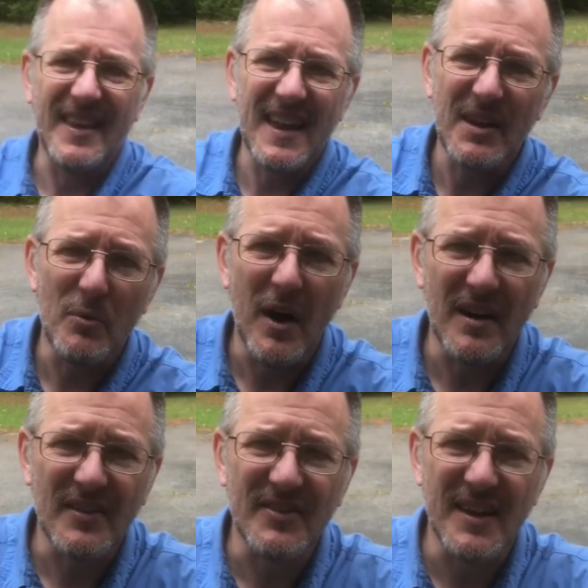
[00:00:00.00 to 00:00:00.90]
getting
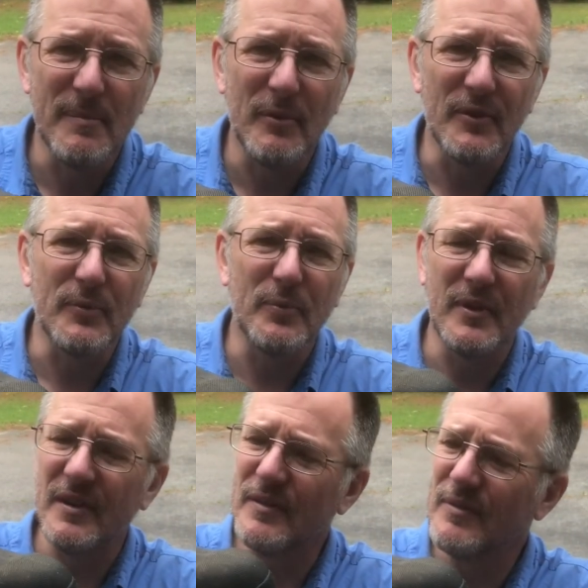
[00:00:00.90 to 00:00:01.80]
water samples
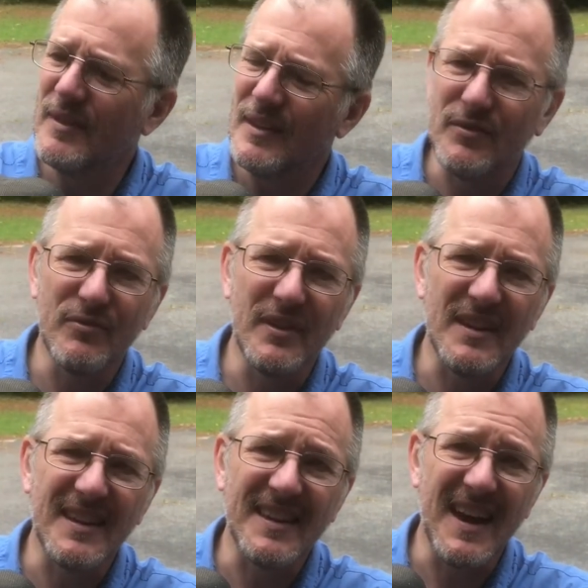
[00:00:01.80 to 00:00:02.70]
where it's
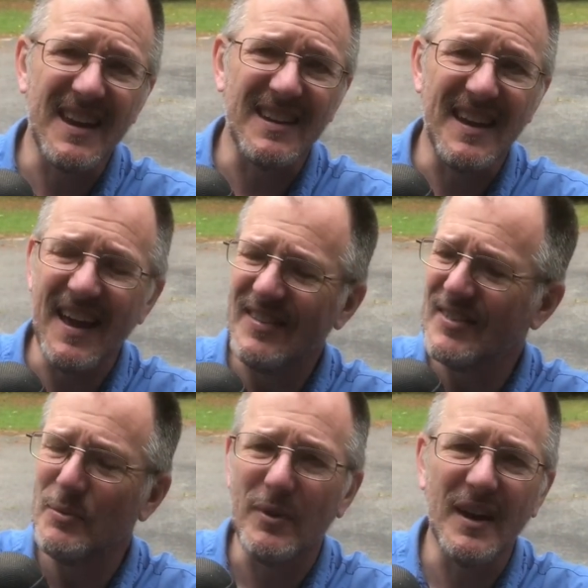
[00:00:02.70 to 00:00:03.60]
really kind of
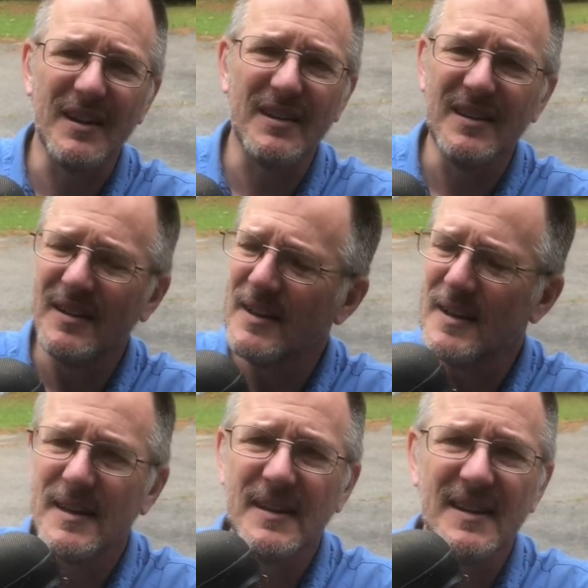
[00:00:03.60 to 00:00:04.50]
nasty water,
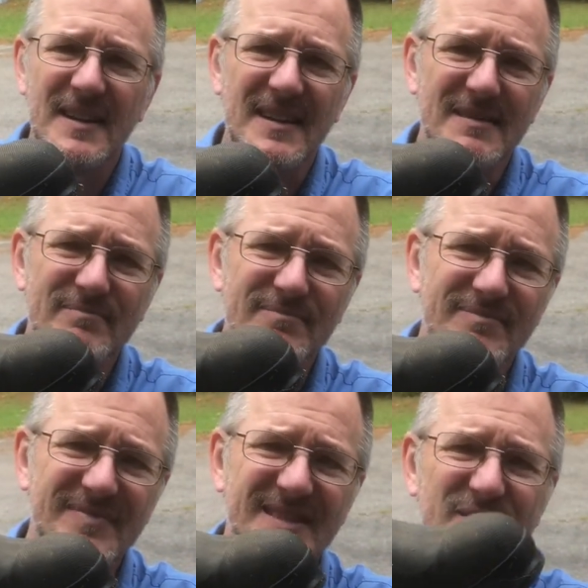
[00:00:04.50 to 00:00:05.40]
you
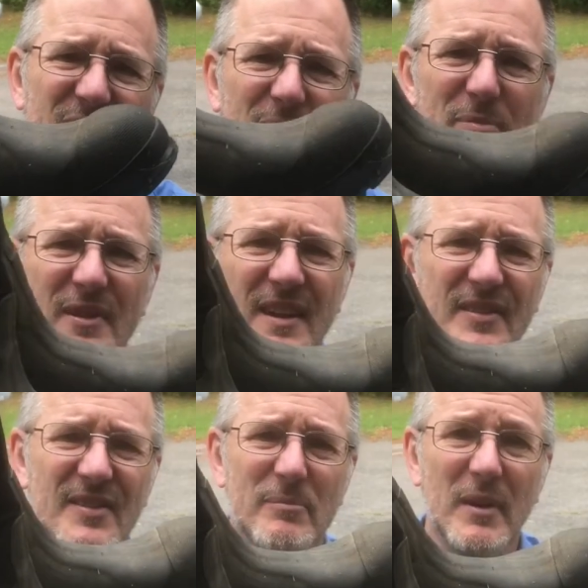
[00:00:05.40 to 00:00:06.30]
want to put
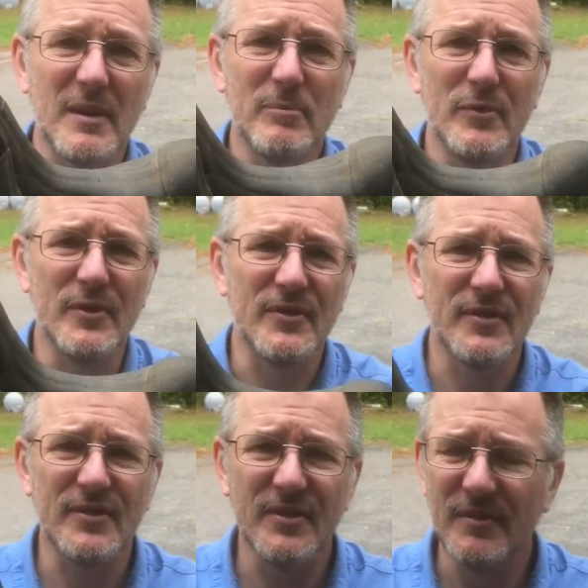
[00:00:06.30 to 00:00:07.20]
on some muck
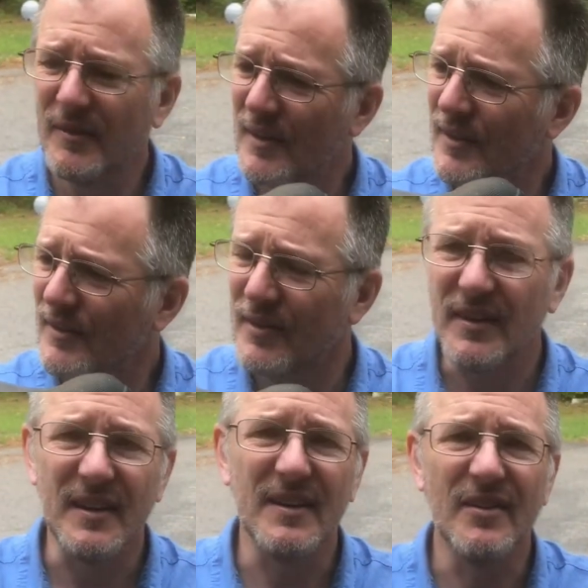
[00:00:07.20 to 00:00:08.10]
boots so
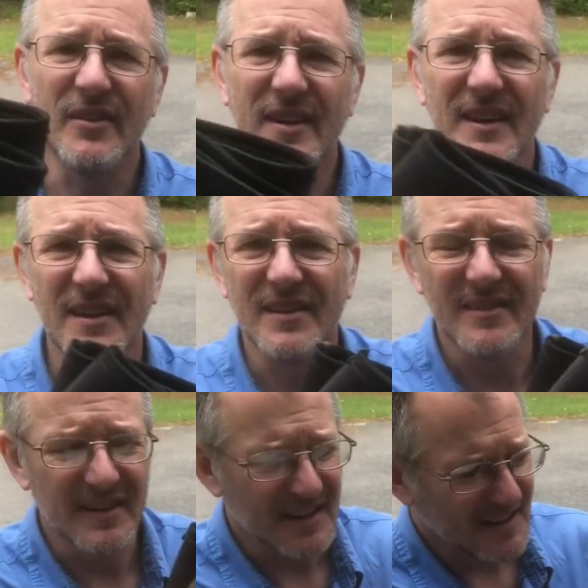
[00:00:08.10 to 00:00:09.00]
that you don't get
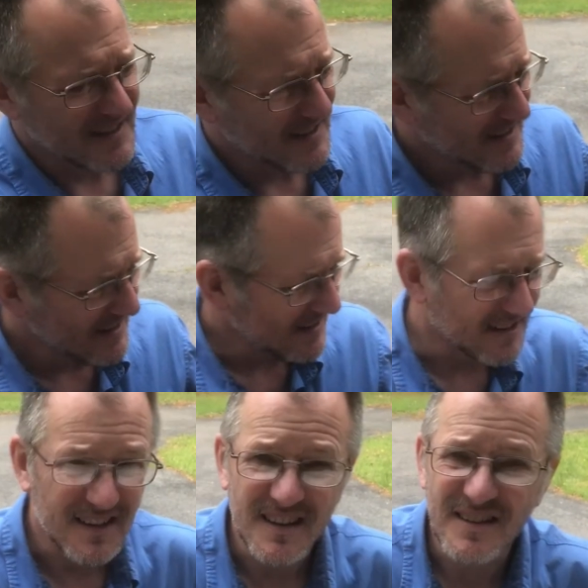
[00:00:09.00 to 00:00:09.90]
your
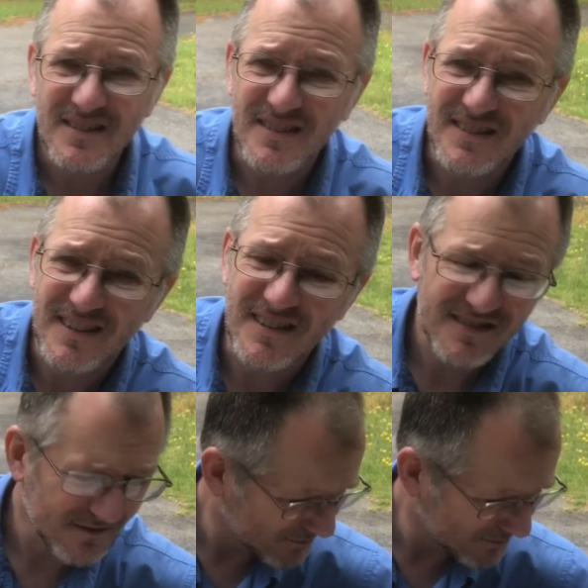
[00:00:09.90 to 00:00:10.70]
good shoes all